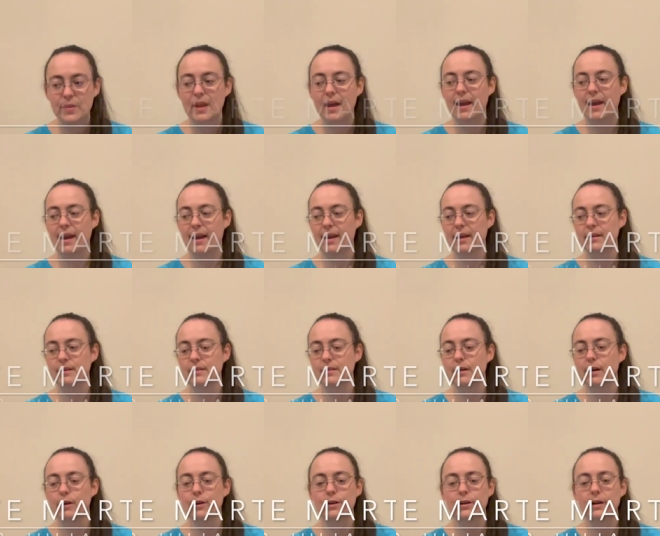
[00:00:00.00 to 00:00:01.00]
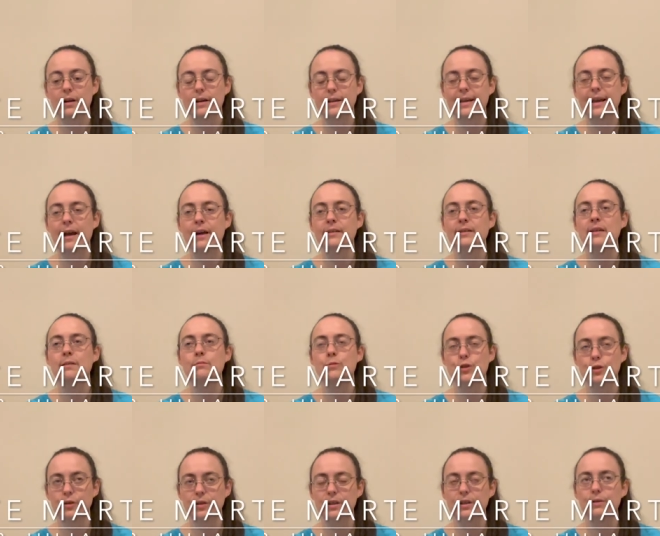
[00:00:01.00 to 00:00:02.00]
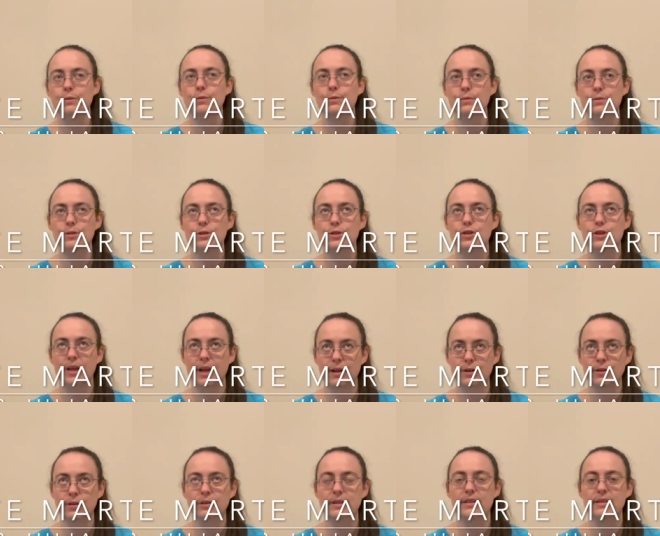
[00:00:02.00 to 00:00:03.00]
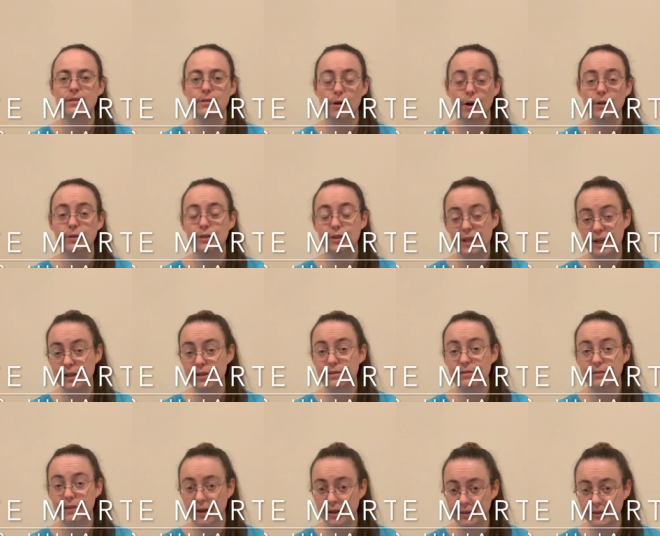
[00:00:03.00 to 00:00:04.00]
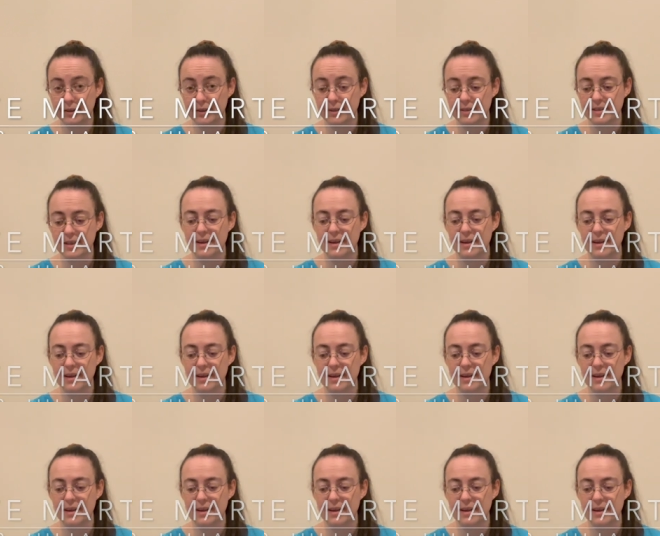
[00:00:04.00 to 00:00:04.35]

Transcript: and a, a, gal named Julia whose channel is called Change of Colours.